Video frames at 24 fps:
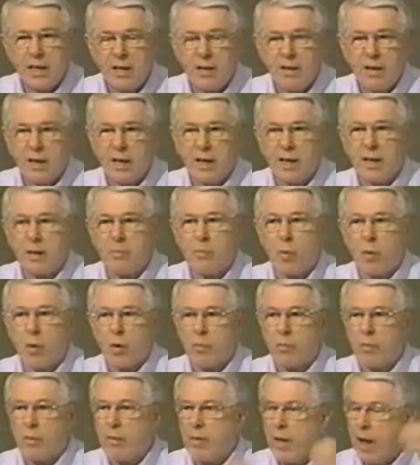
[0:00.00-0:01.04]
anything
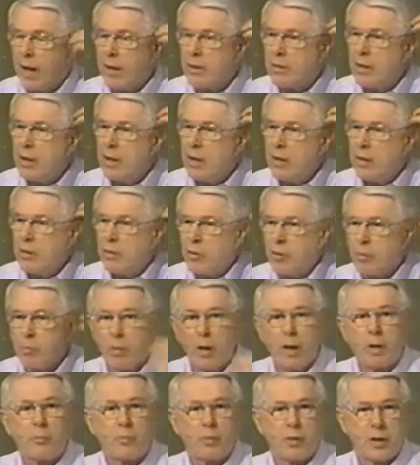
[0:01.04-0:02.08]
anymore without your
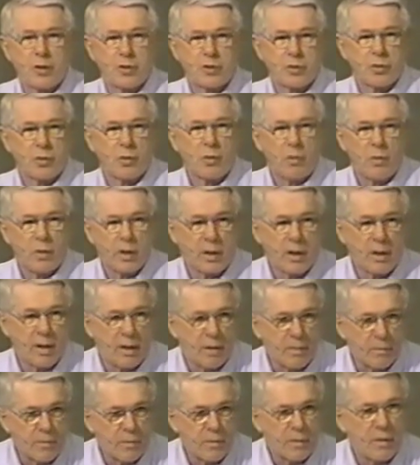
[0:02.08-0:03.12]
blood pressure going
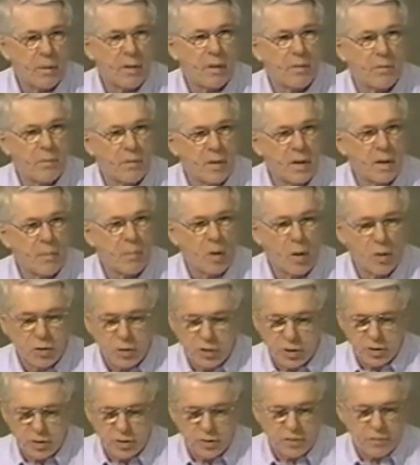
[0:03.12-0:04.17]
up, with the
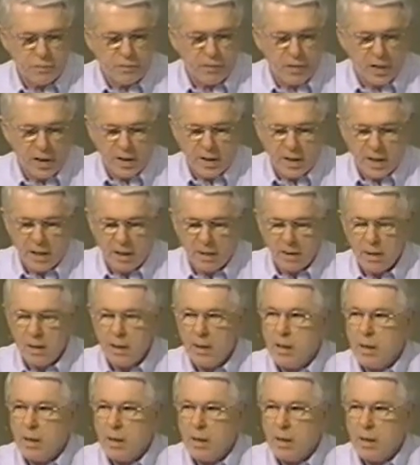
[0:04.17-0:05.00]
emotions flooding.